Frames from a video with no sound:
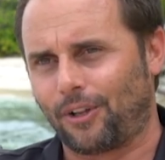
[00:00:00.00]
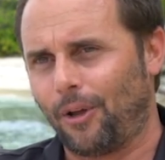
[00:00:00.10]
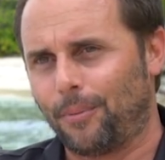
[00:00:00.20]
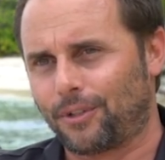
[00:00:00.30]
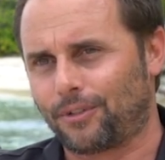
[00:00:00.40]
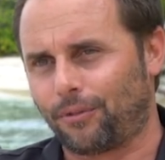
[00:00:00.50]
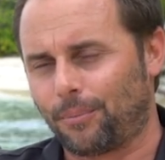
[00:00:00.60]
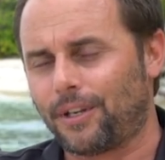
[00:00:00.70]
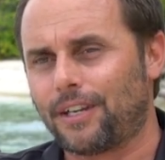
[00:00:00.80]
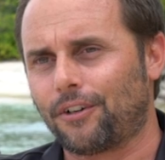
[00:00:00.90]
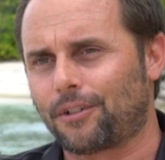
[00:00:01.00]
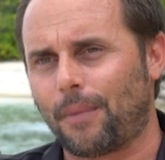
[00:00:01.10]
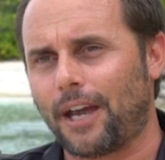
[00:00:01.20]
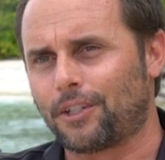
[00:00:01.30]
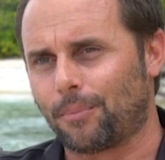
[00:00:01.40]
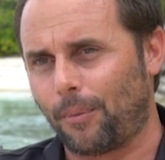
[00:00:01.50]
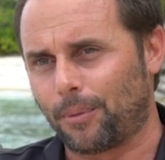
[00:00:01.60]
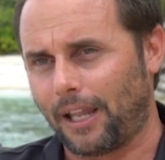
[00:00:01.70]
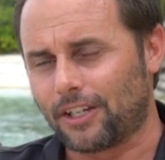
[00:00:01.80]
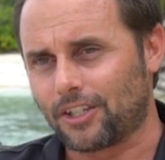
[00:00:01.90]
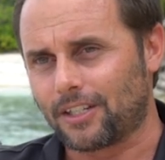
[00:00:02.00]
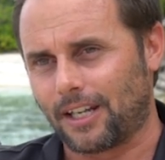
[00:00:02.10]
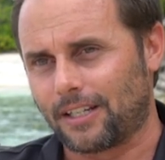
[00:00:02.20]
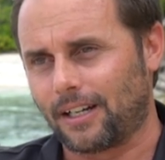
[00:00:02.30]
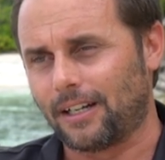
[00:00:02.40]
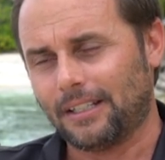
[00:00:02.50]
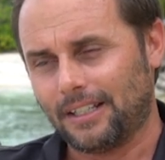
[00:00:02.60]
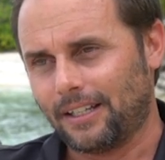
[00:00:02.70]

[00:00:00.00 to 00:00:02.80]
of kilometres from the nearest major population centre,